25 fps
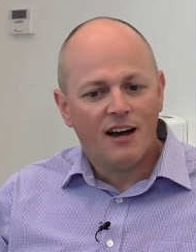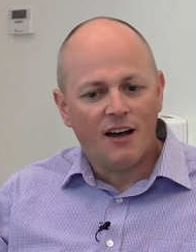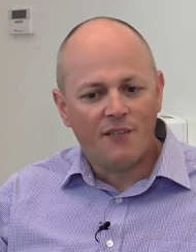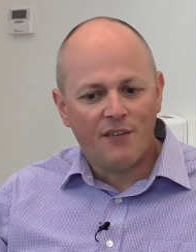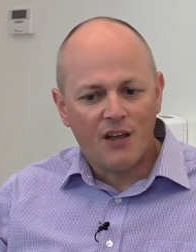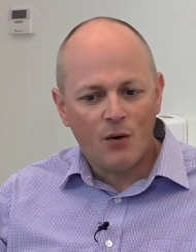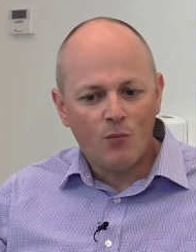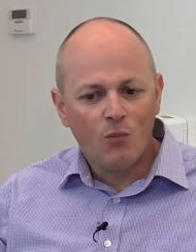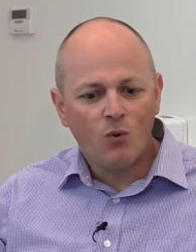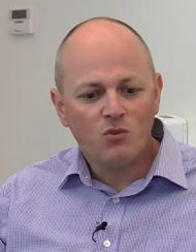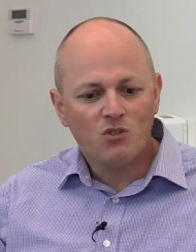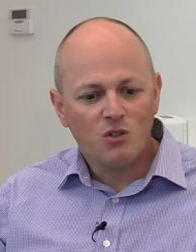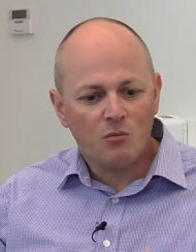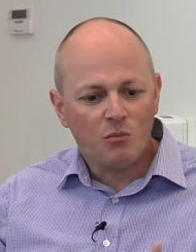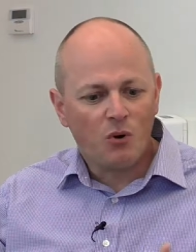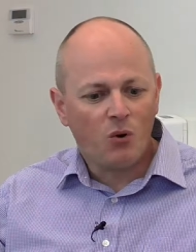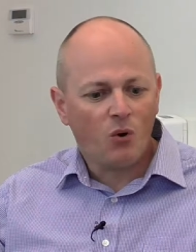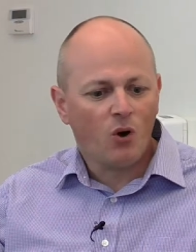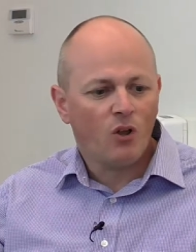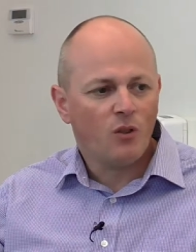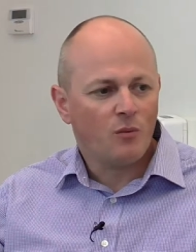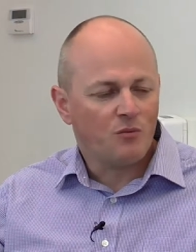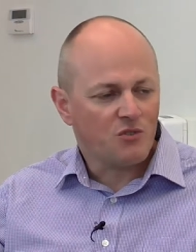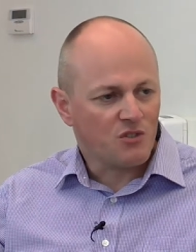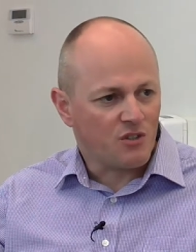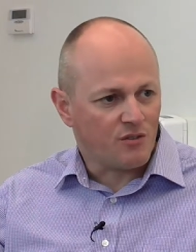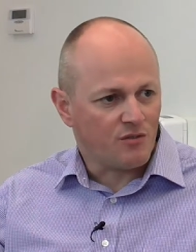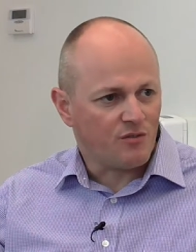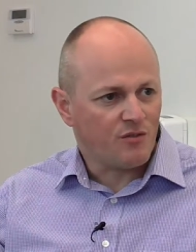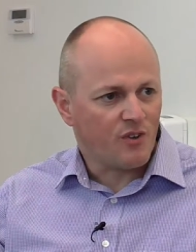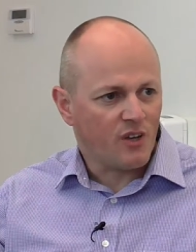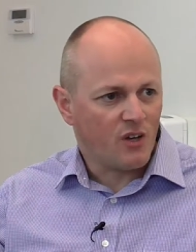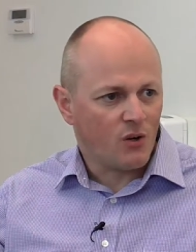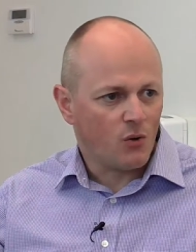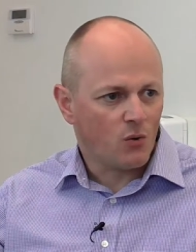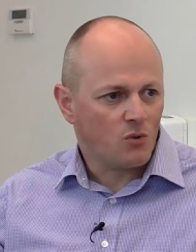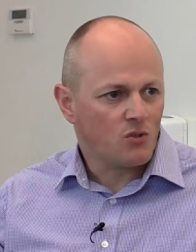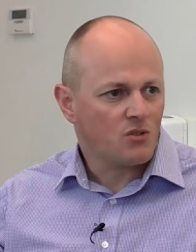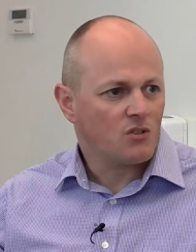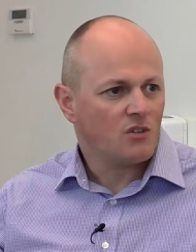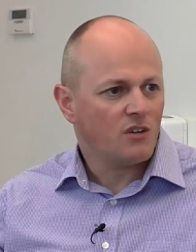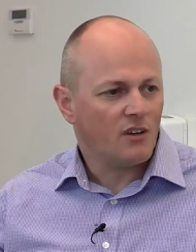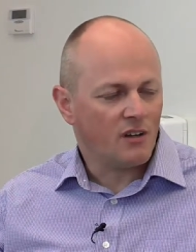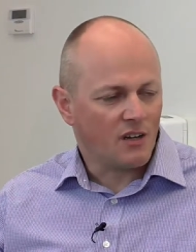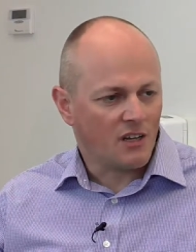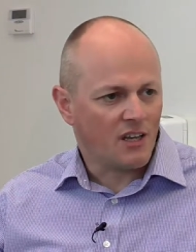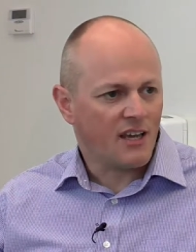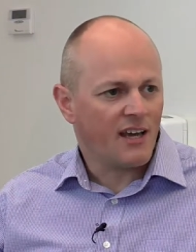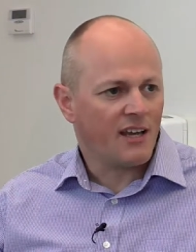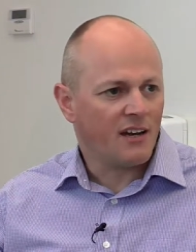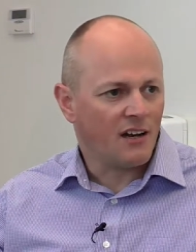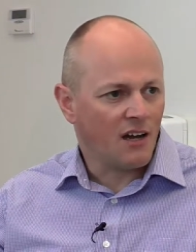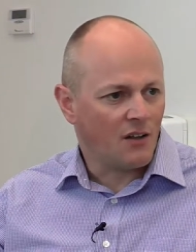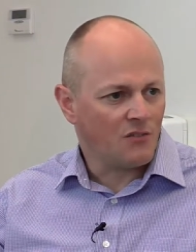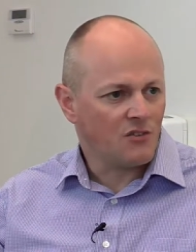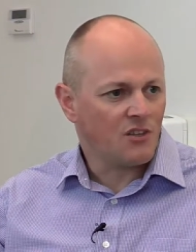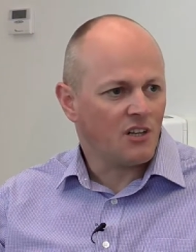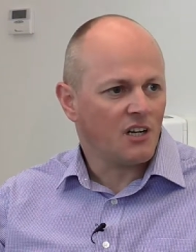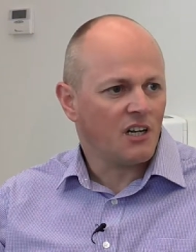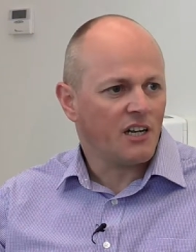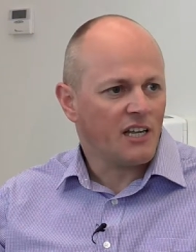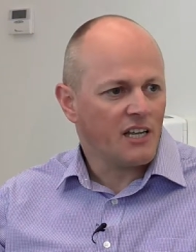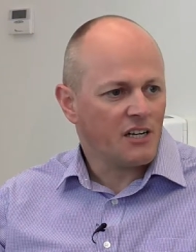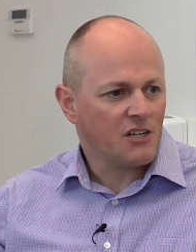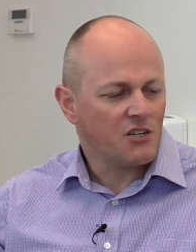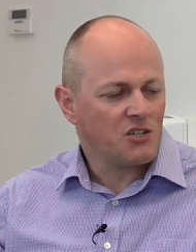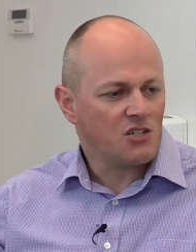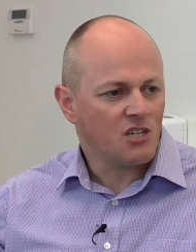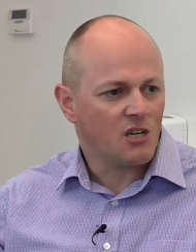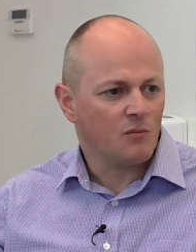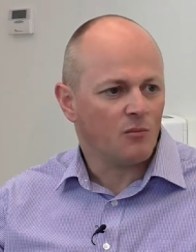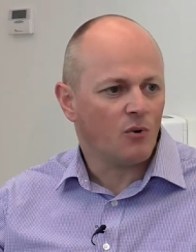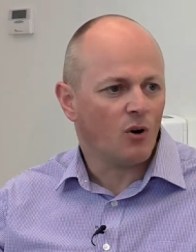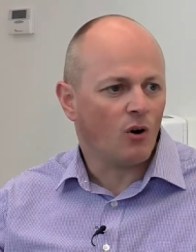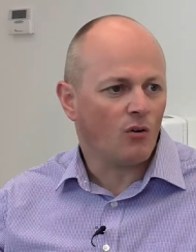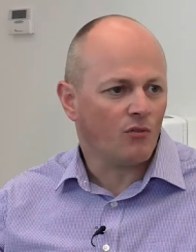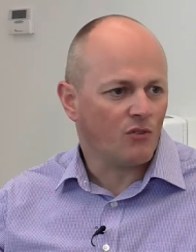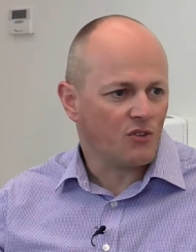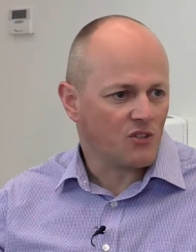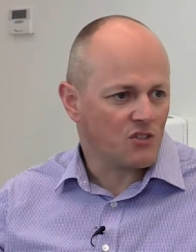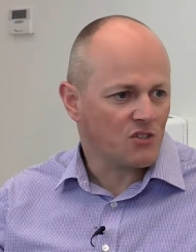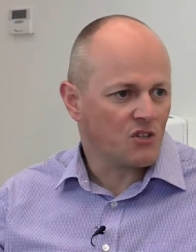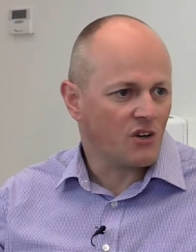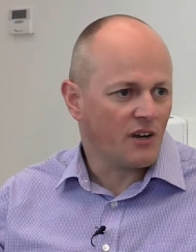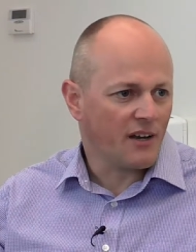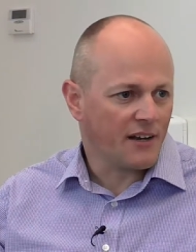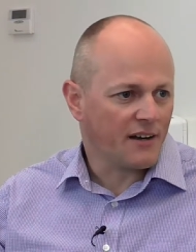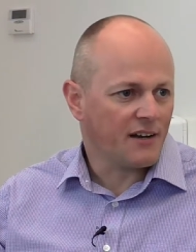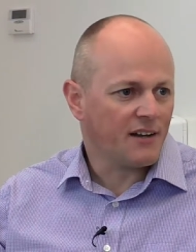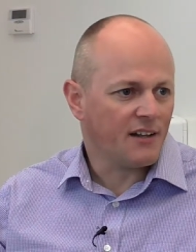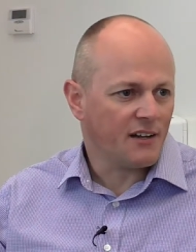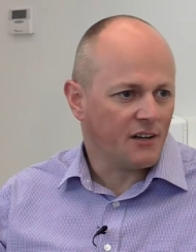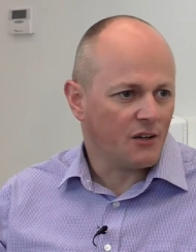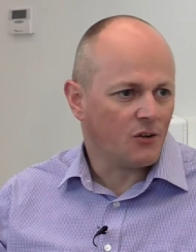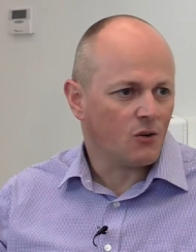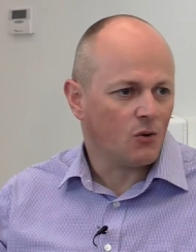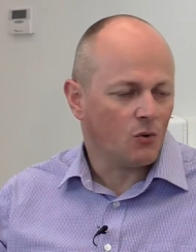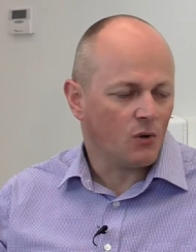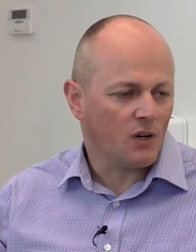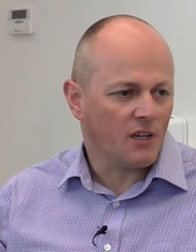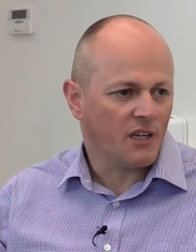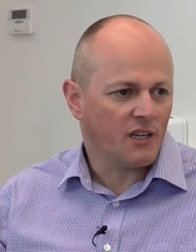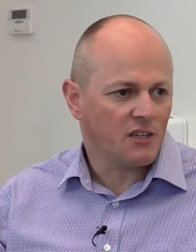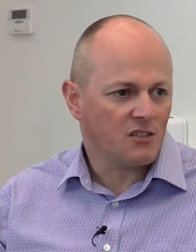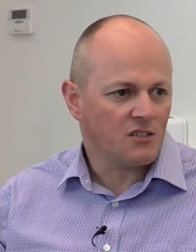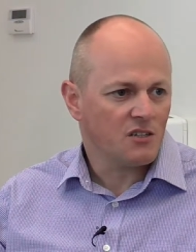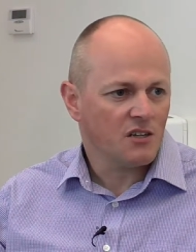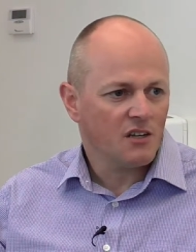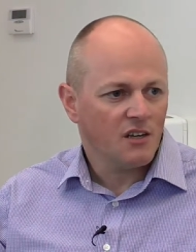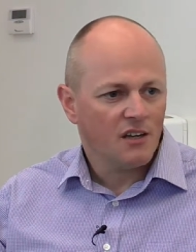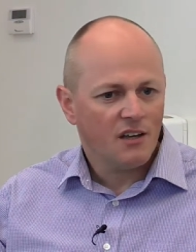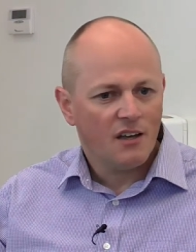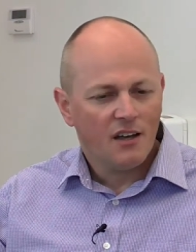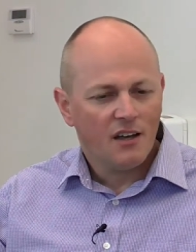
and then we'll deploy them to the field and again under the leadership of the site clinical lead